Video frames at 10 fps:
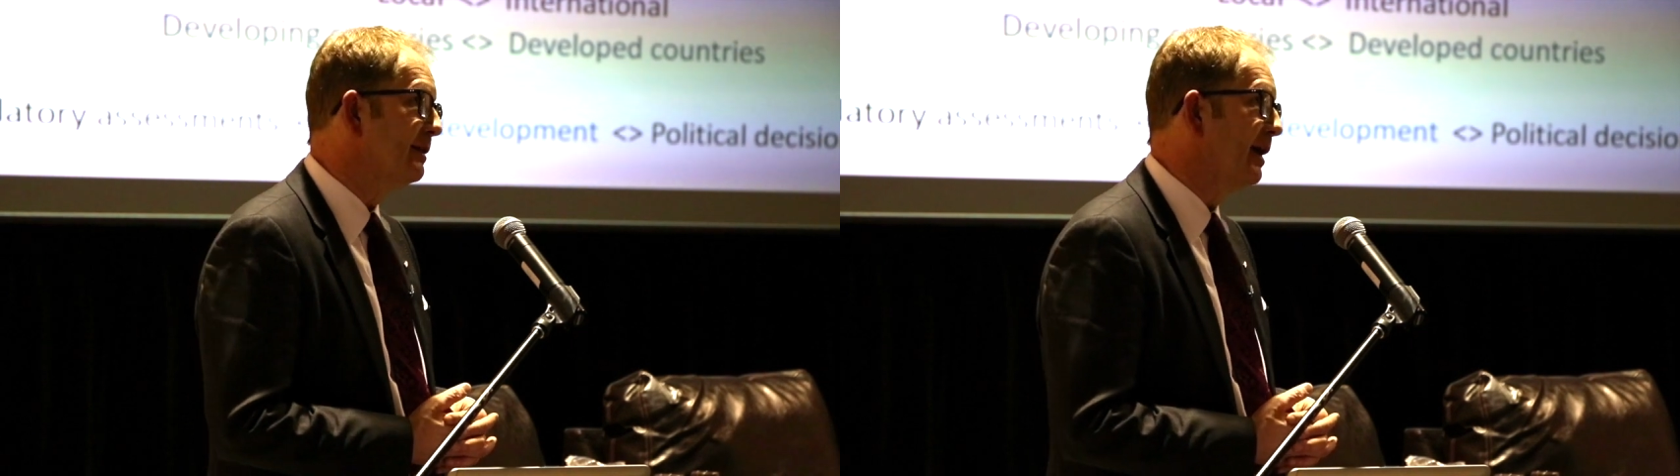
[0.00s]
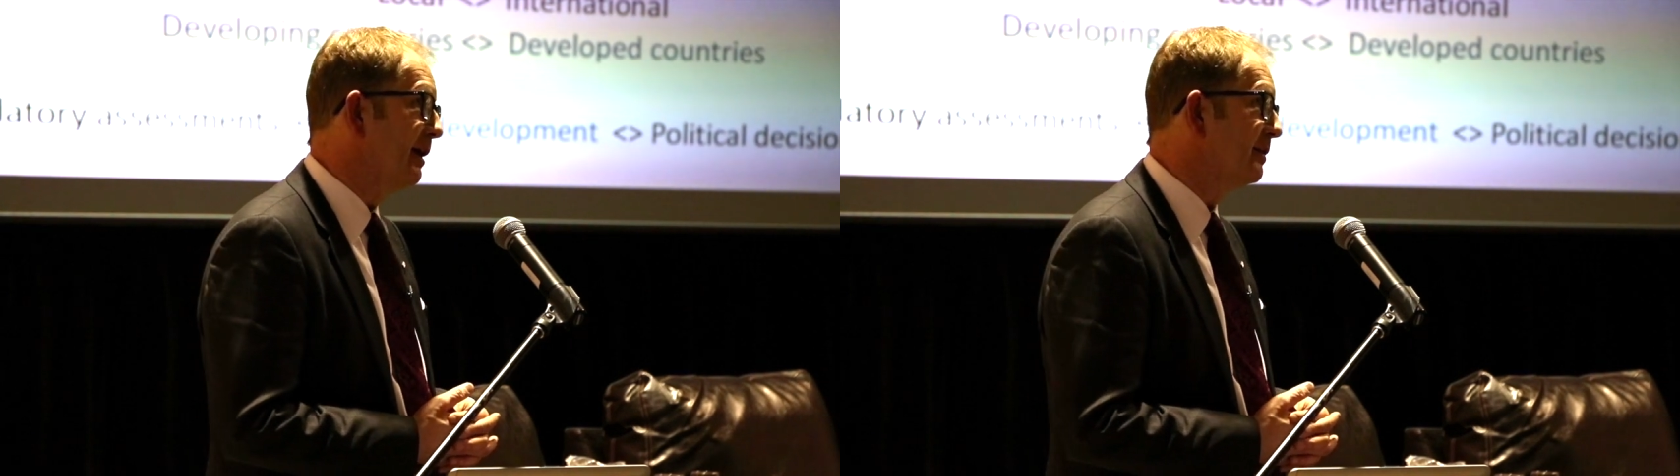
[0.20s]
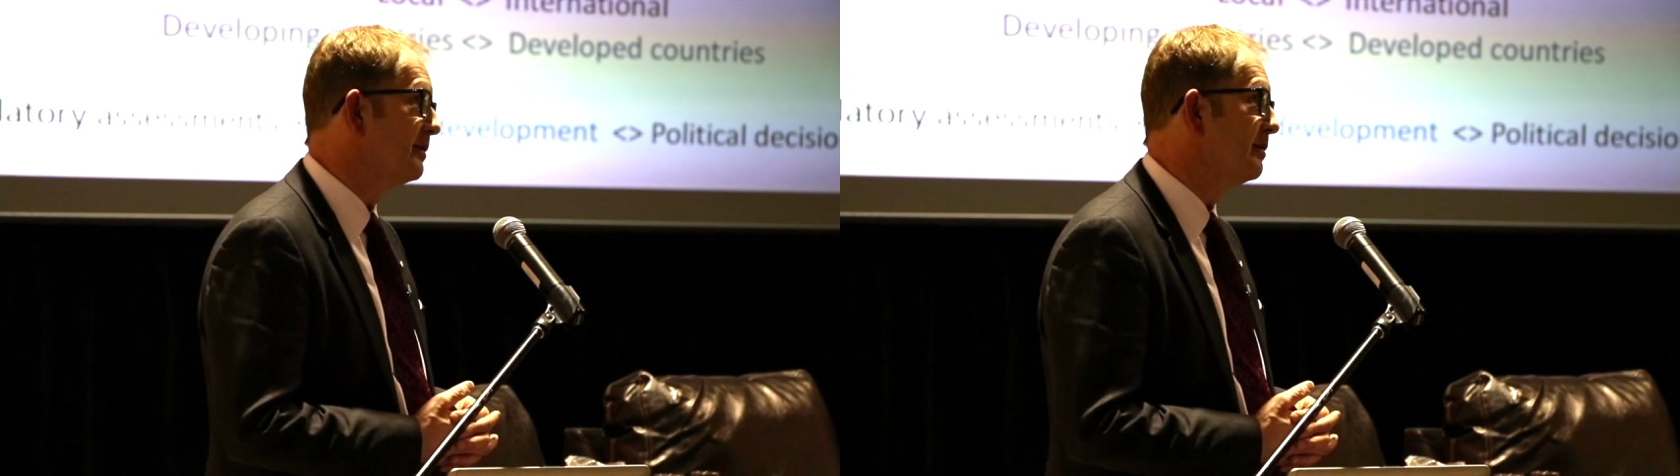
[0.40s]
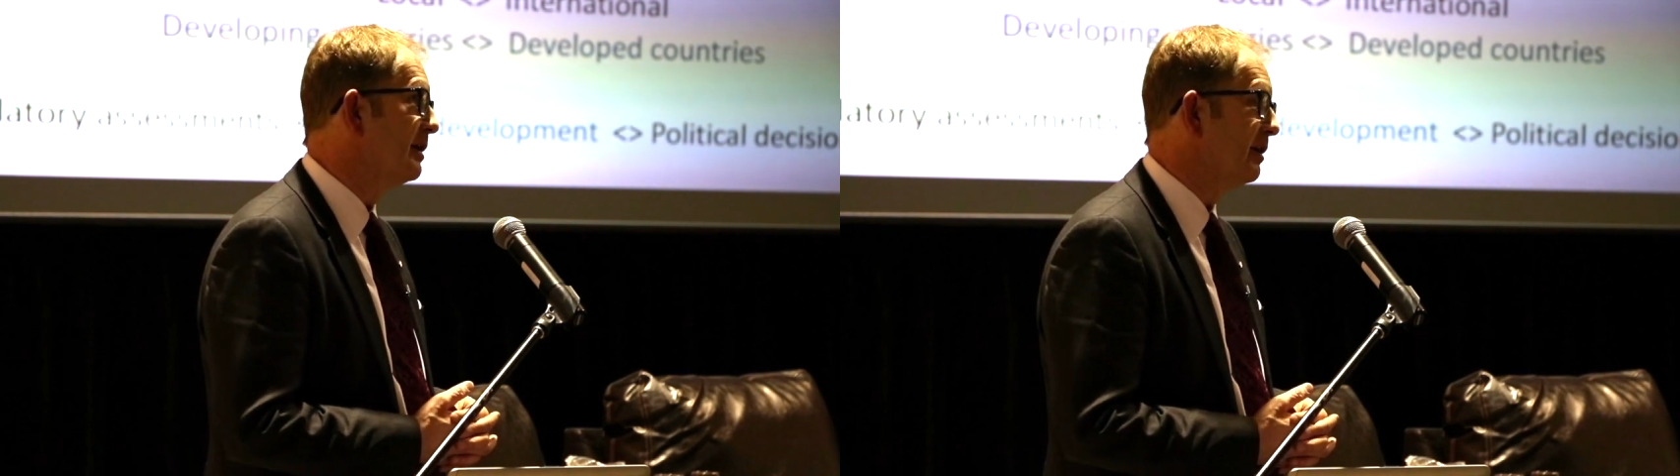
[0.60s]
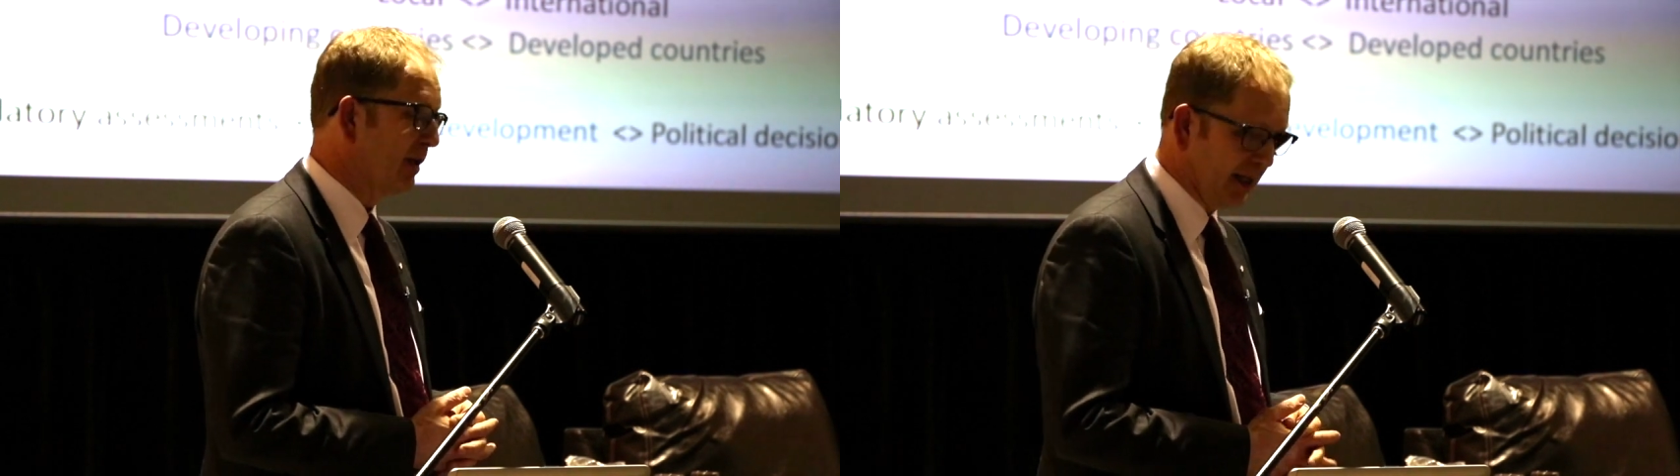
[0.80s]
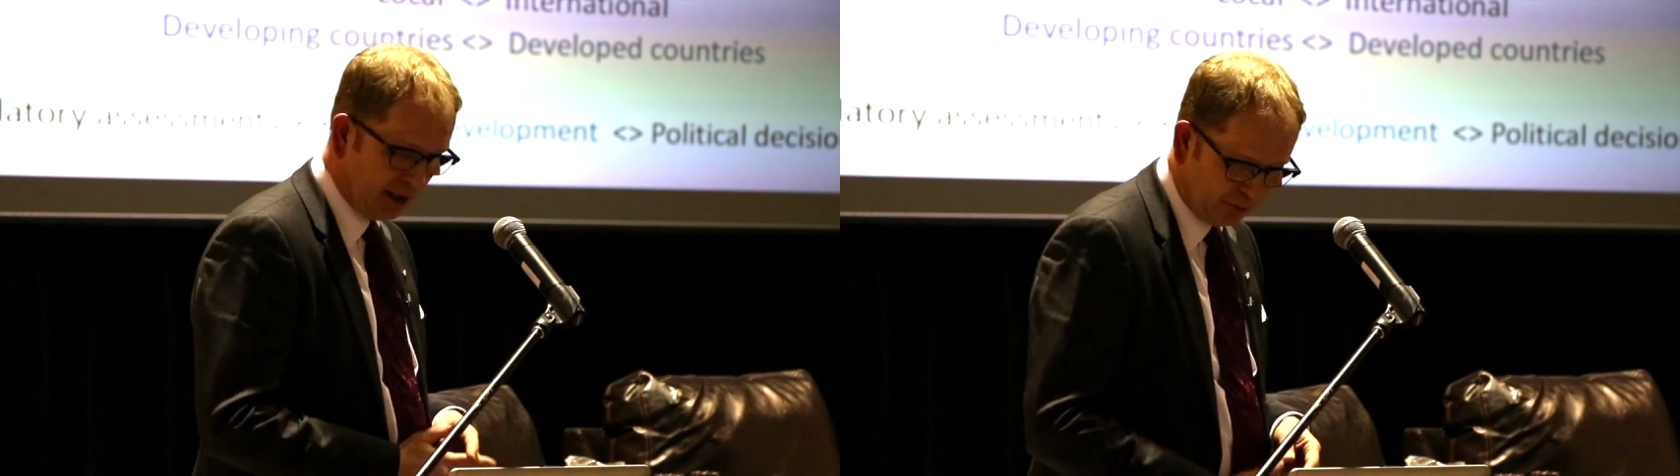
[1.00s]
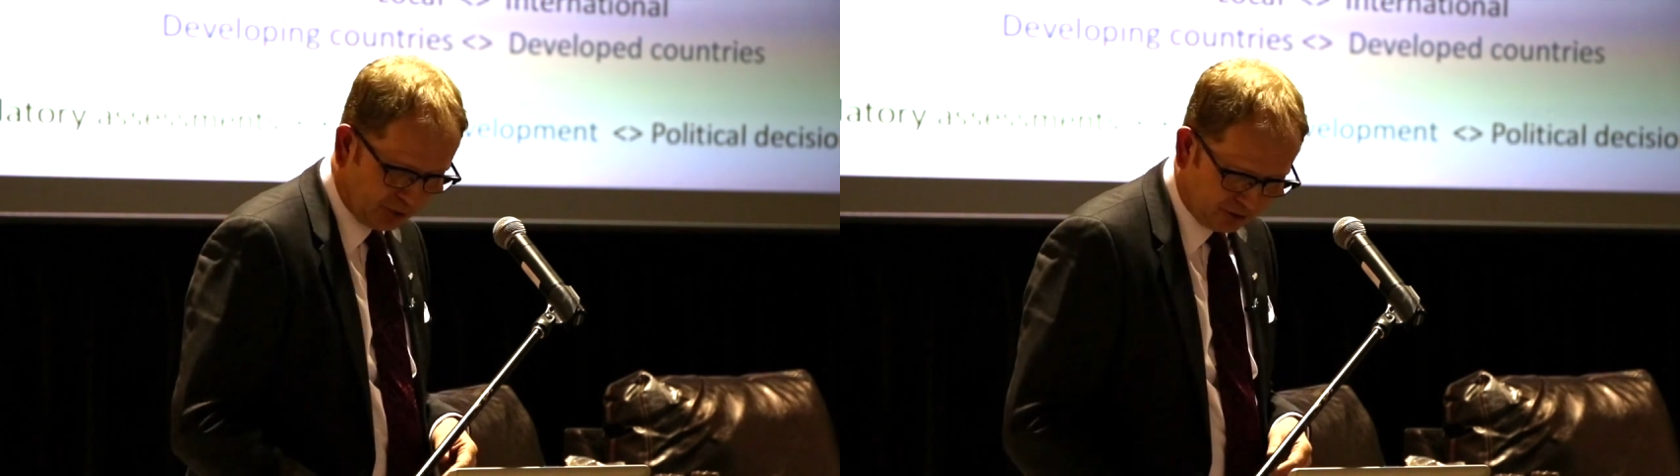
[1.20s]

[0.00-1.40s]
a text that will help